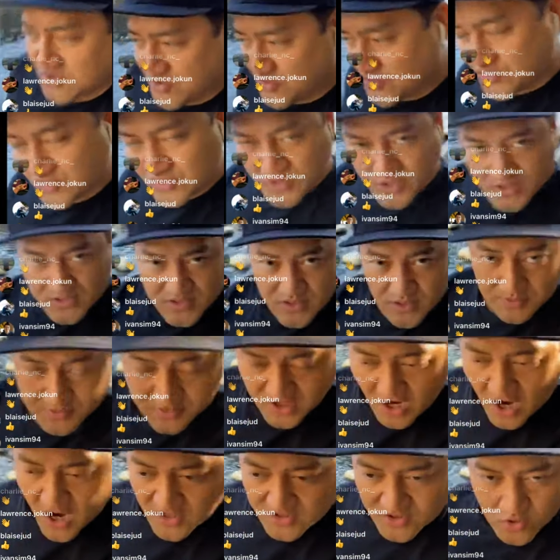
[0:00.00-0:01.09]
Usually the
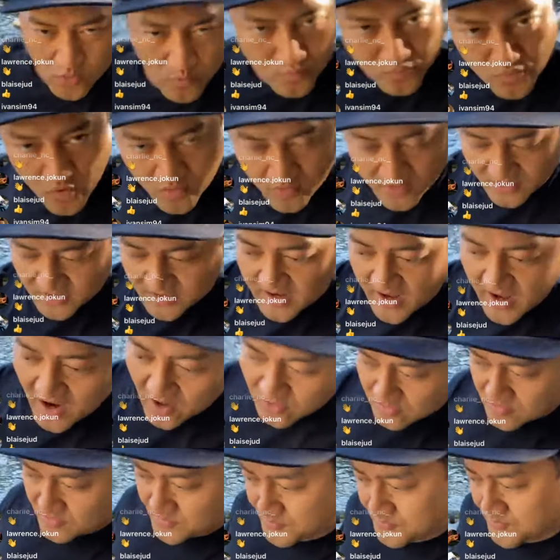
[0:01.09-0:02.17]
stocks are broken
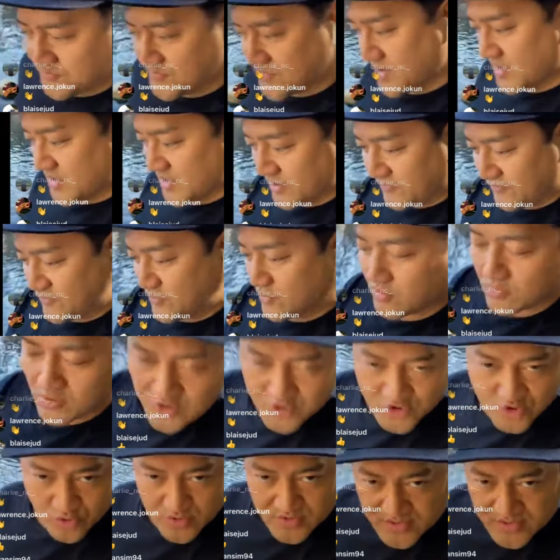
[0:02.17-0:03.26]
down if you are a